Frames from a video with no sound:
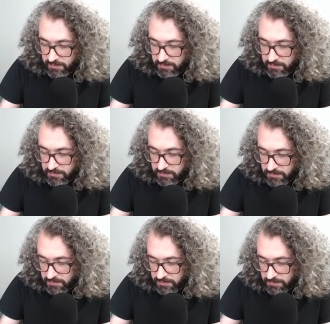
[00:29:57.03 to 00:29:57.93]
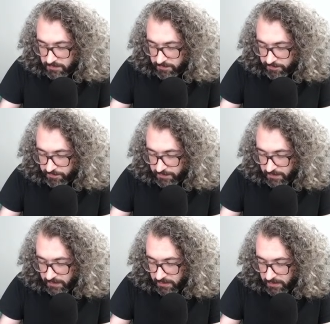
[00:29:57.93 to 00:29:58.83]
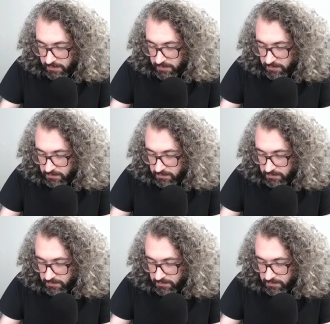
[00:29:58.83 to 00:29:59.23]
(silence)